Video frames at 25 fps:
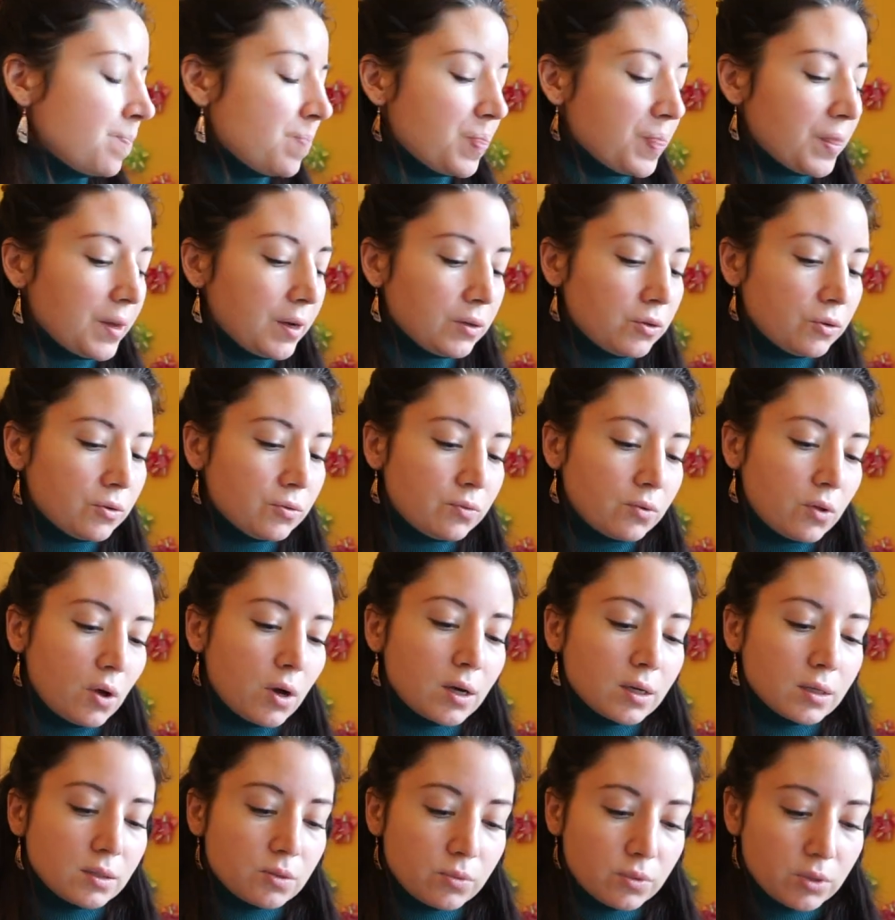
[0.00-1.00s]
other
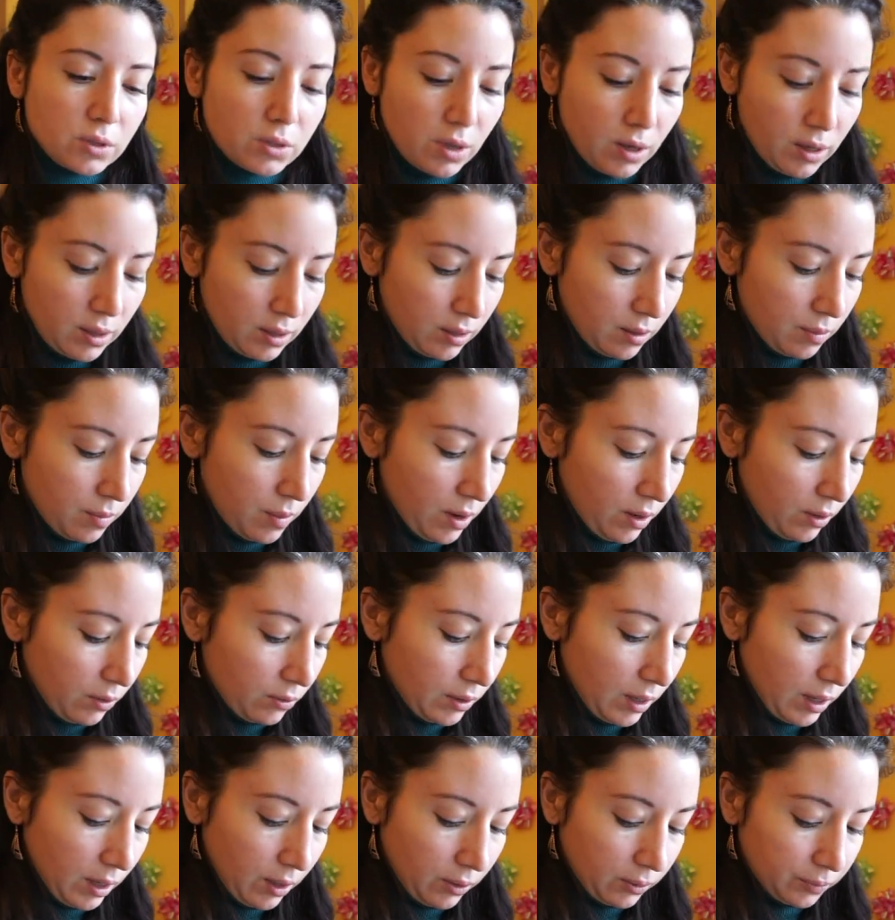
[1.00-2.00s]
vlogs was talking about
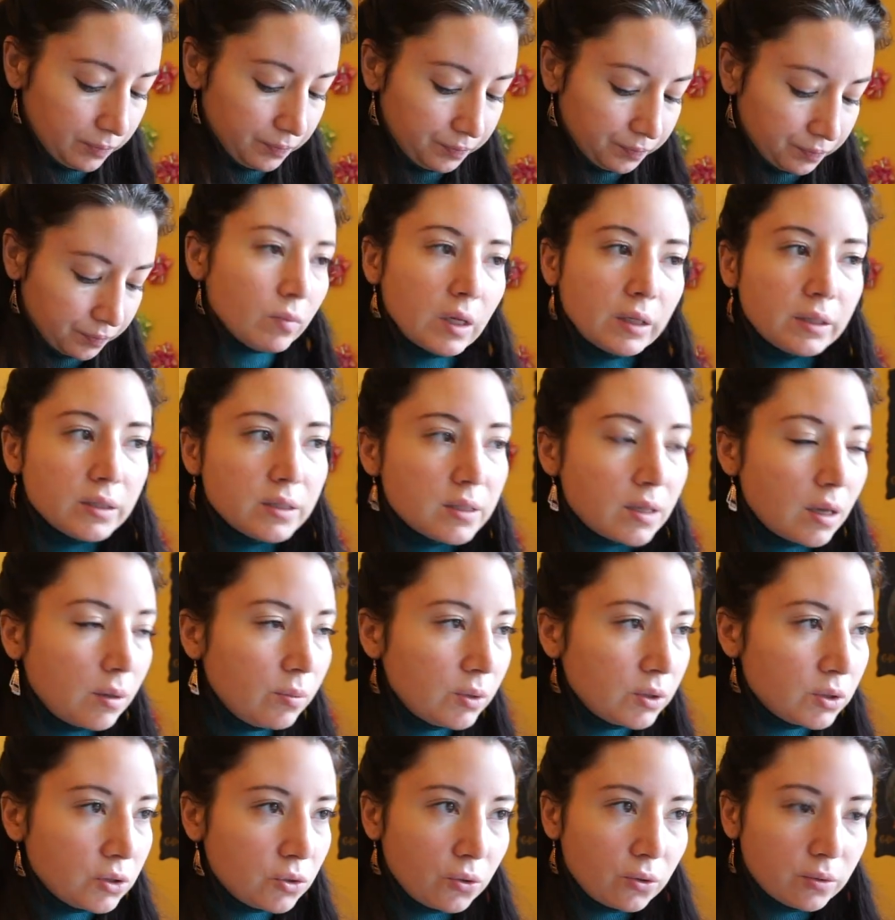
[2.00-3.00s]
how
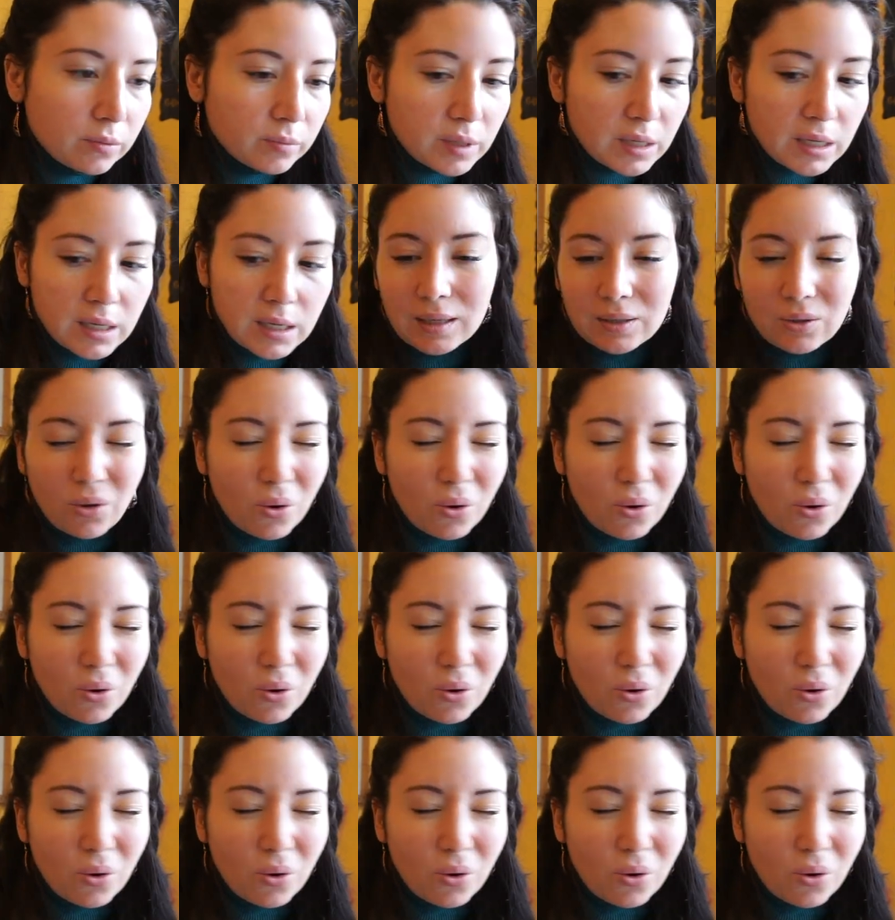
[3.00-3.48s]
someone told me,